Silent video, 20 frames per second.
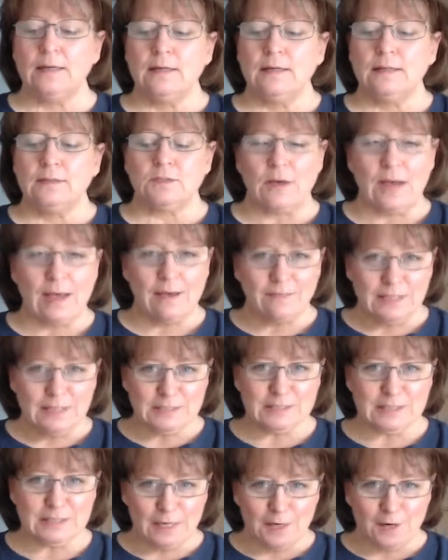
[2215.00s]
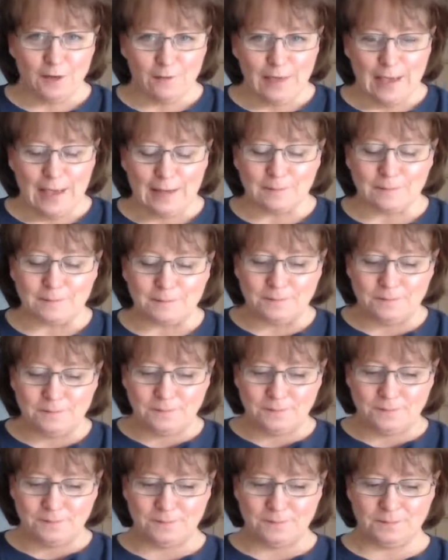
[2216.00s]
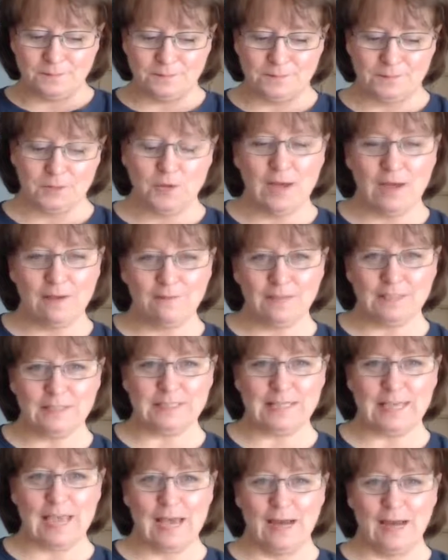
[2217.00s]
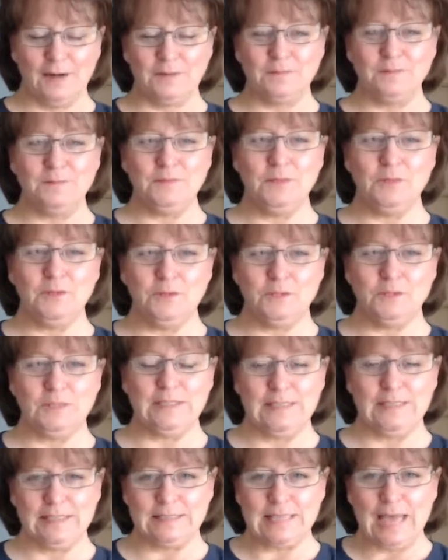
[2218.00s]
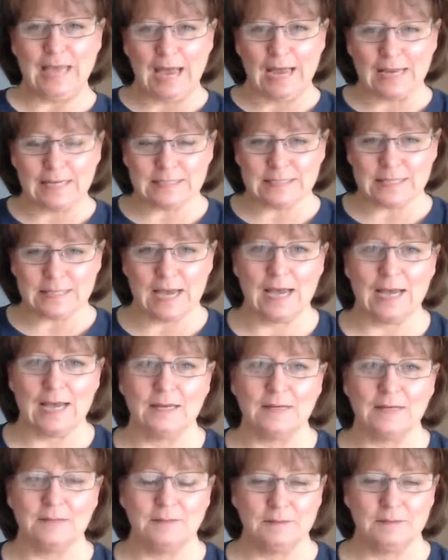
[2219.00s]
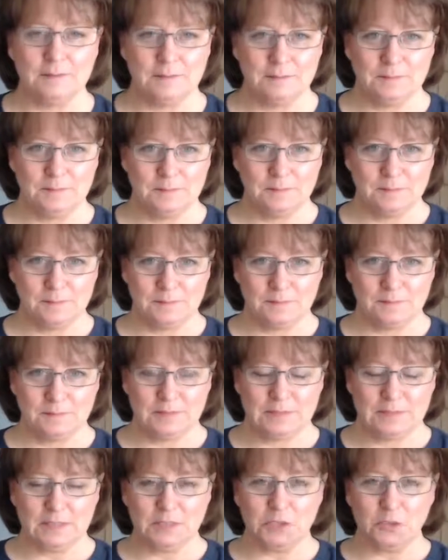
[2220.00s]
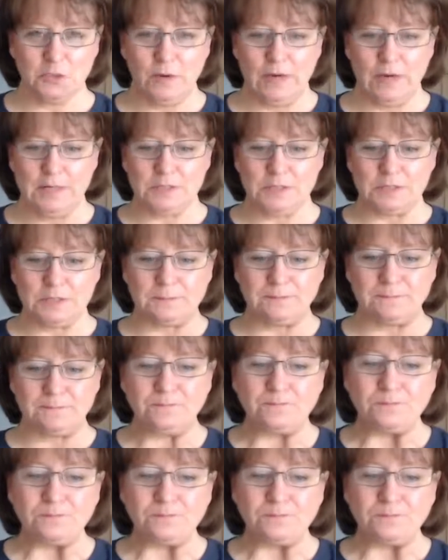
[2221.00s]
So, having said all that, you have this gal who's in this high tech situation.